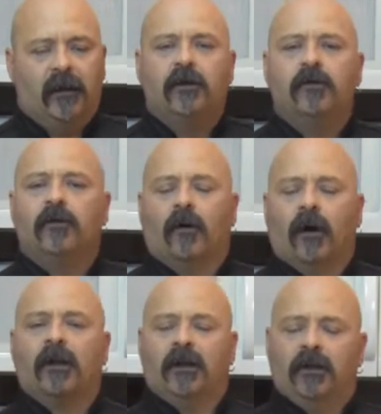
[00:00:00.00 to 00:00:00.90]
in New
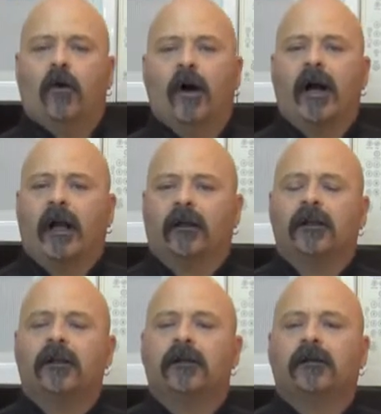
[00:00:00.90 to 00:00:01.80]
York, in Long
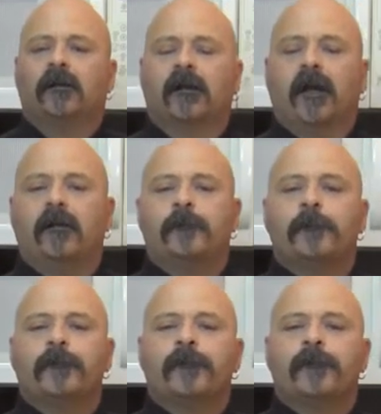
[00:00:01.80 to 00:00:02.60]
Island, okay?